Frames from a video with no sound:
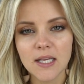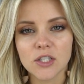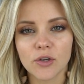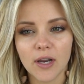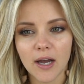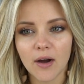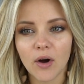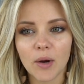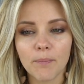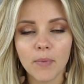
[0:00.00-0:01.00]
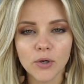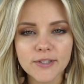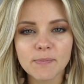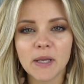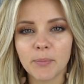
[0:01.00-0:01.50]
So now
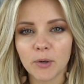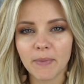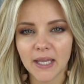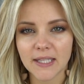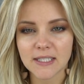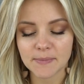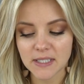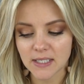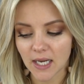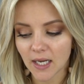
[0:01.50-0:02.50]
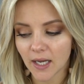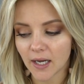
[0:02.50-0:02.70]
most people make this mistake